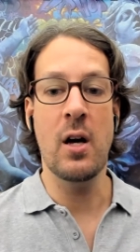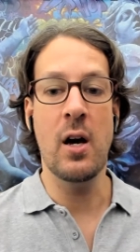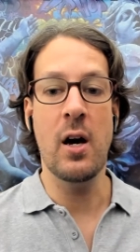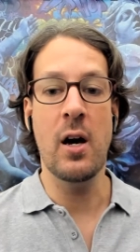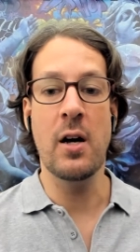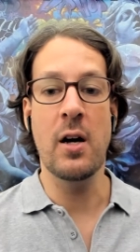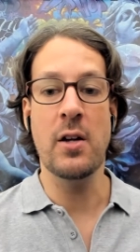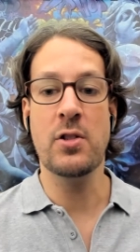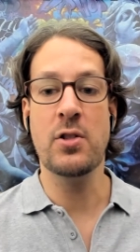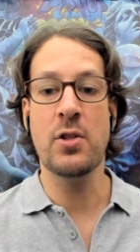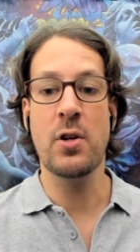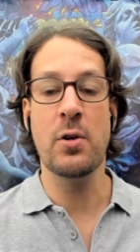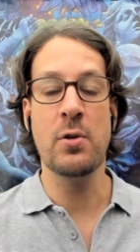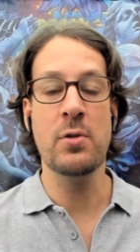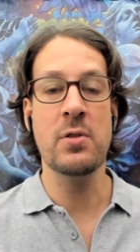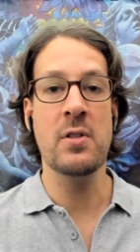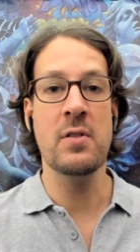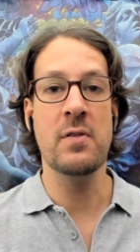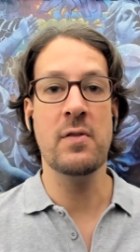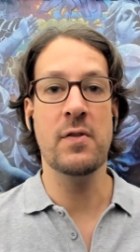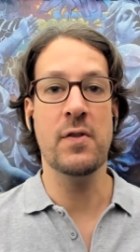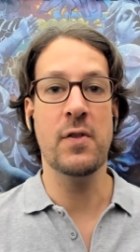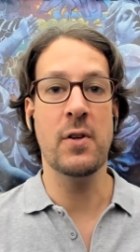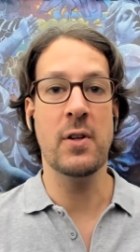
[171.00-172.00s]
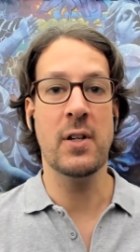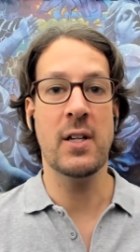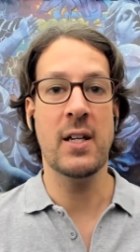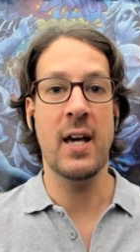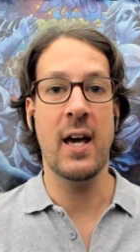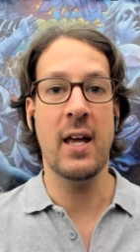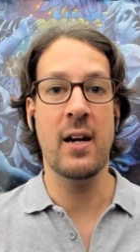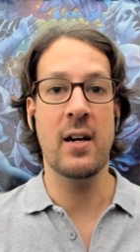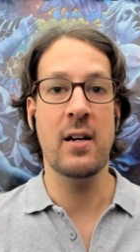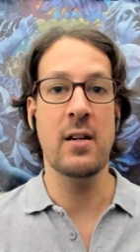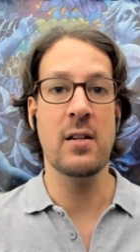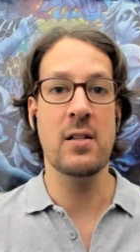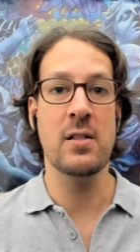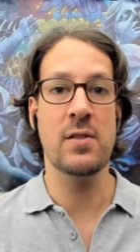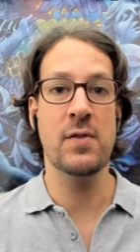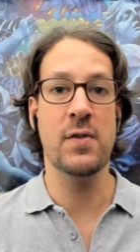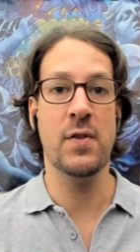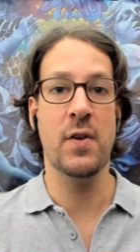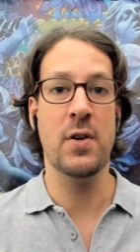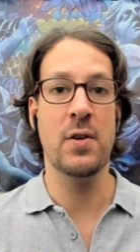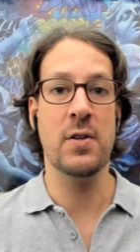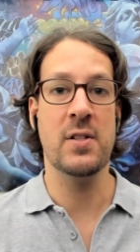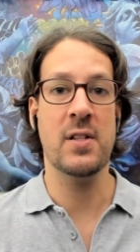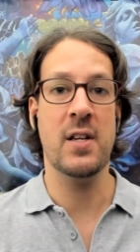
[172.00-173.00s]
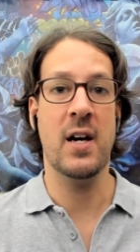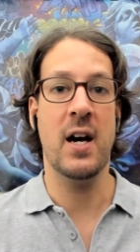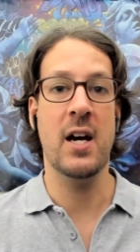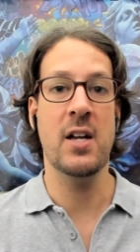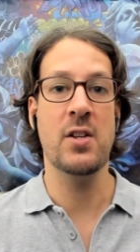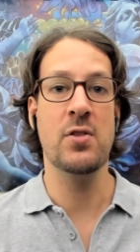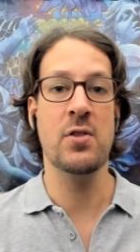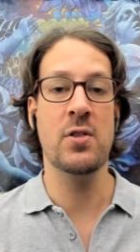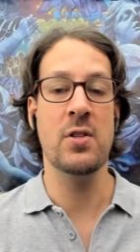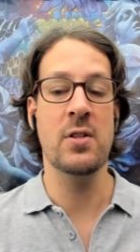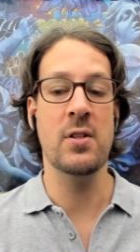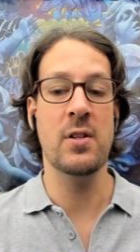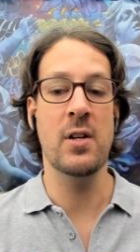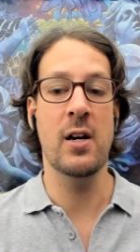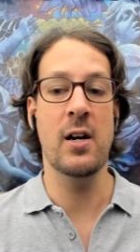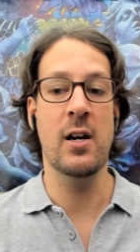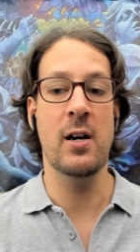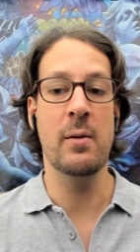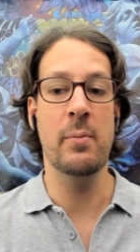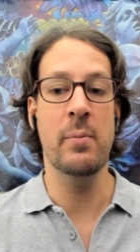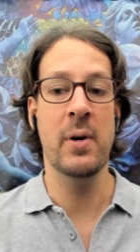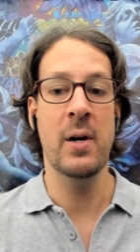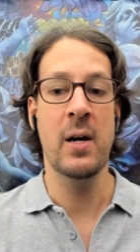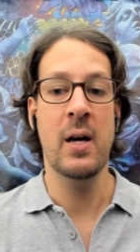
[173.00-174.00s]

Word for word: uh, chosen for Canada's first hydrogen hub?